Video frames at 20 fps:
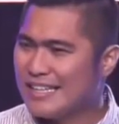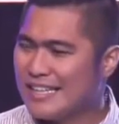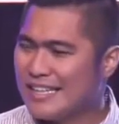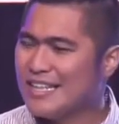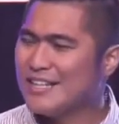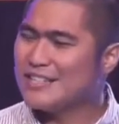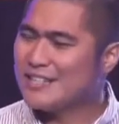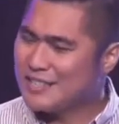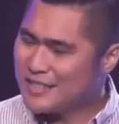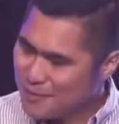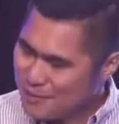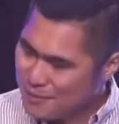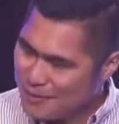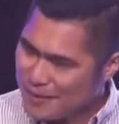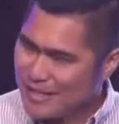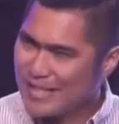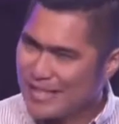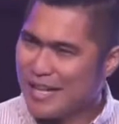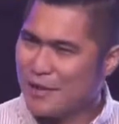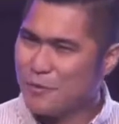Here's
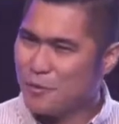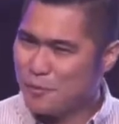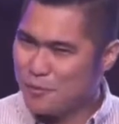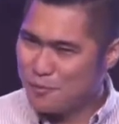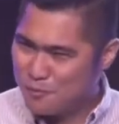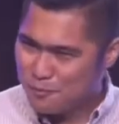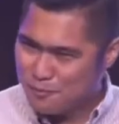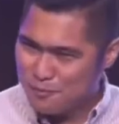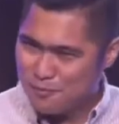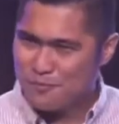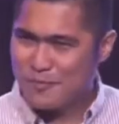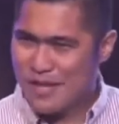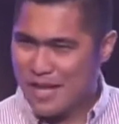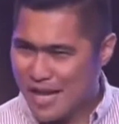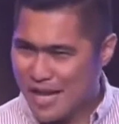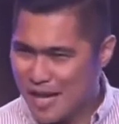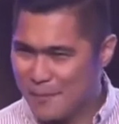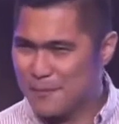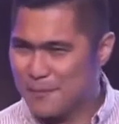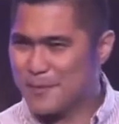something that
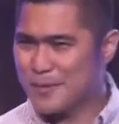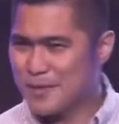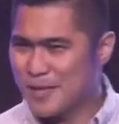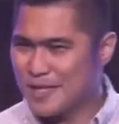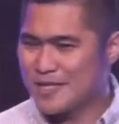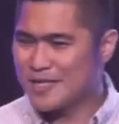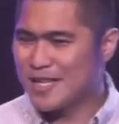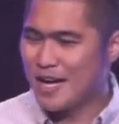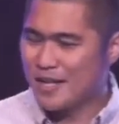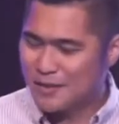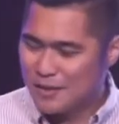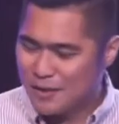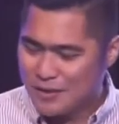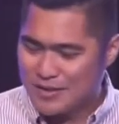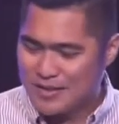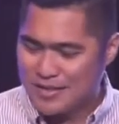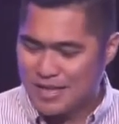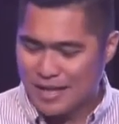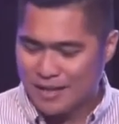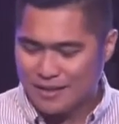helps us
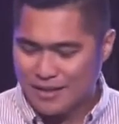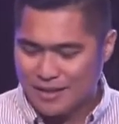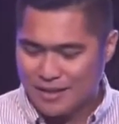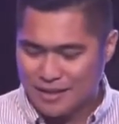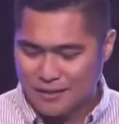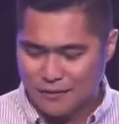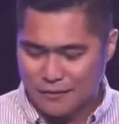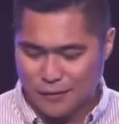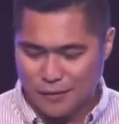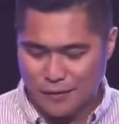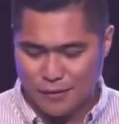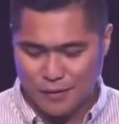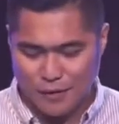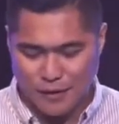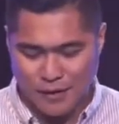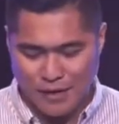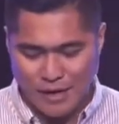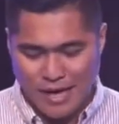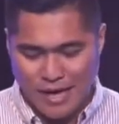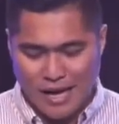understand this
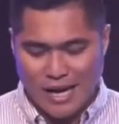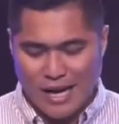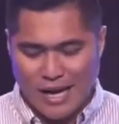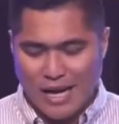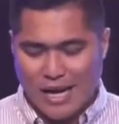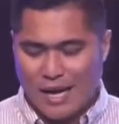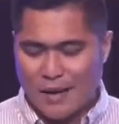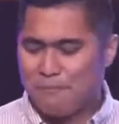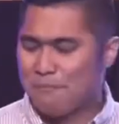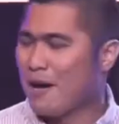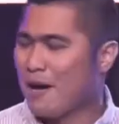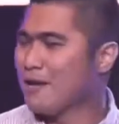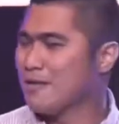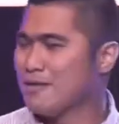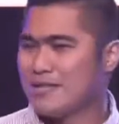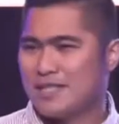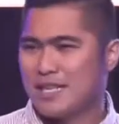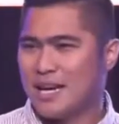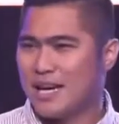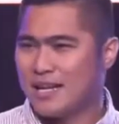further.
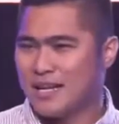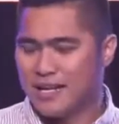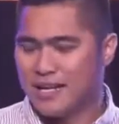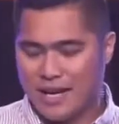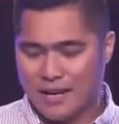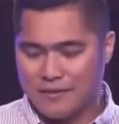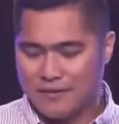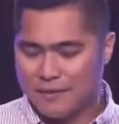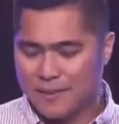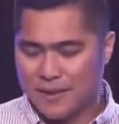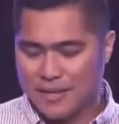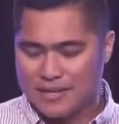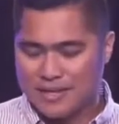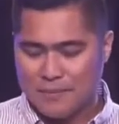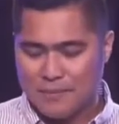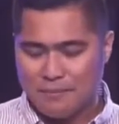Mount Sinai. Everybody say